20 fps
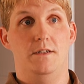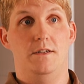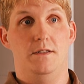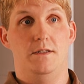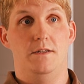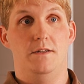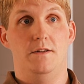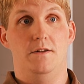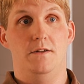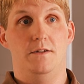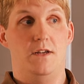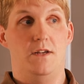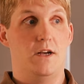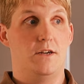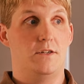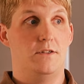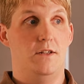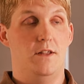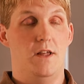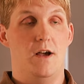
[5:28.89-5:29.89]
that there's
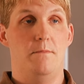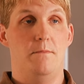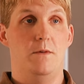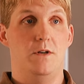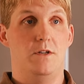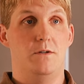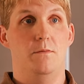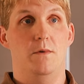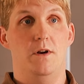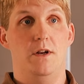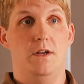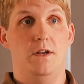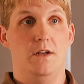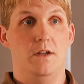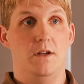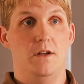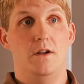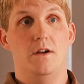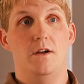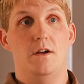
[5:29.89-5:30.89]
actually that much money
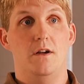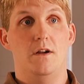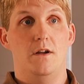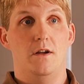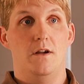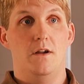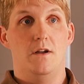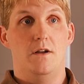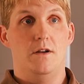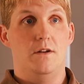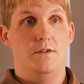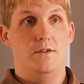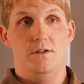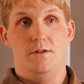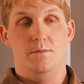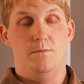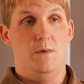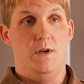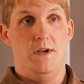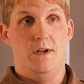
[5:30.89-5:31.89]

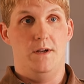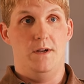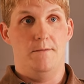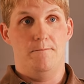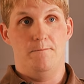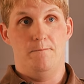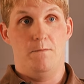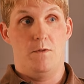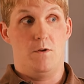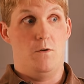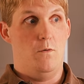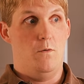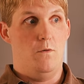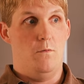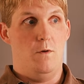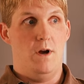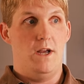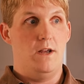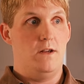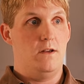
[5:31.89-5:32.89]
just being thrown
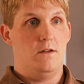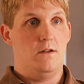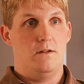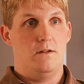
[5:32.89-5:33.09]
away.